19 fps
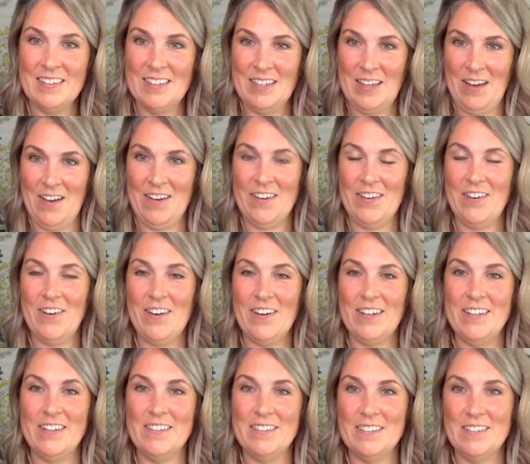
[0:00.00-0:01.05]
Yeah, got
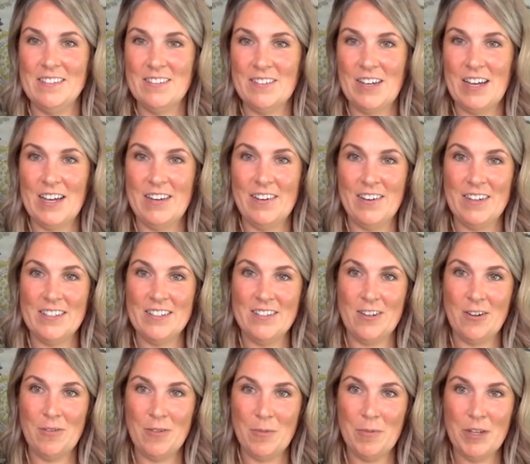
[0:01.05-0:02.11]
it. Okay, guys,
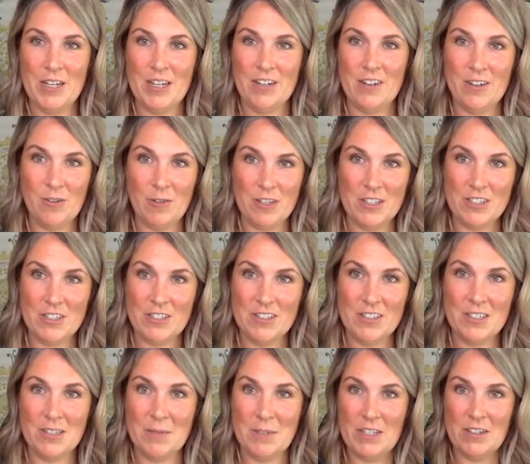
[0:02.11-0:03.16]
start repeating your questions
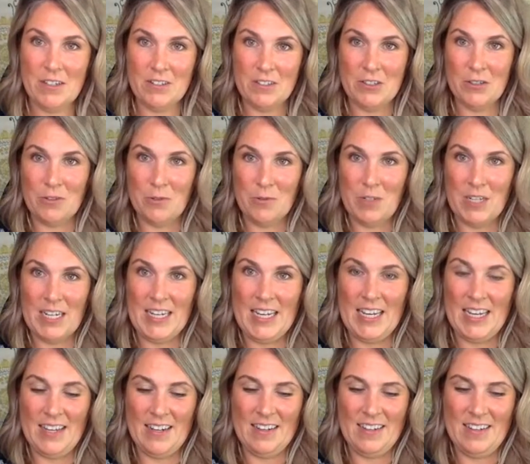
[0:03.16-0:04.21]
to me and I'll do what I can.